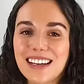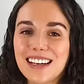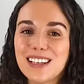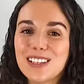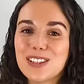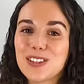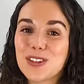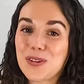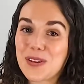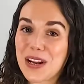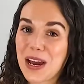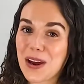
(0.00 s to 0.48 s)

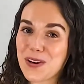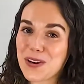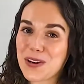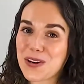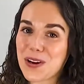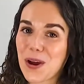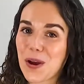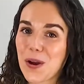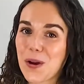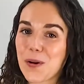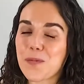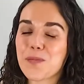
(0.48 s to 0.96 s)
So now you
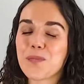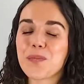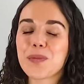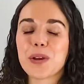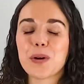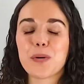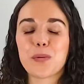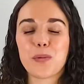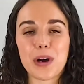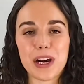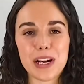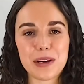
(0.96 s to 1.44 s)
know
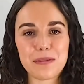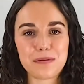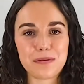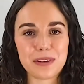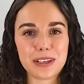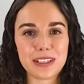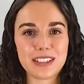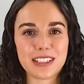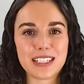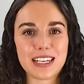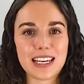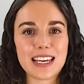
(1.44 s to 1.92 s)
why I'm
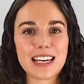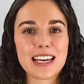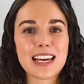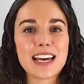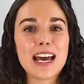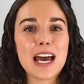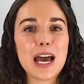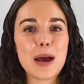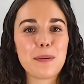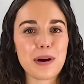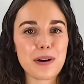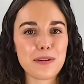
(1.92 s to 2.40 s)
fussy
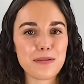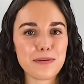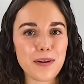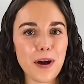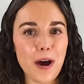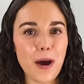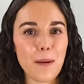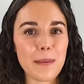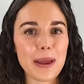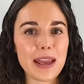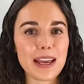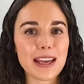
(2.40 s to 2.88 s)
about
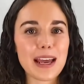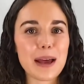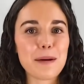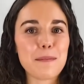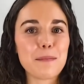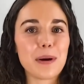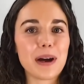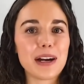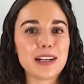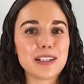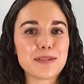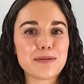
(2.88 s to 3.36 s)
farming
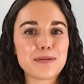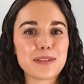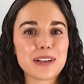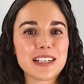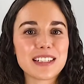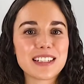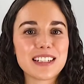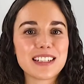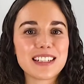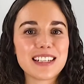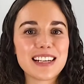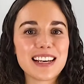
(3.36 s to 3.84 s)
and
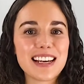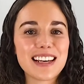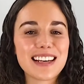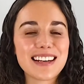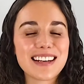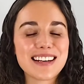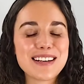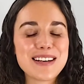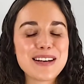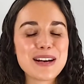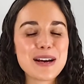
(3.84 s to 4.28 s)
biodiversity.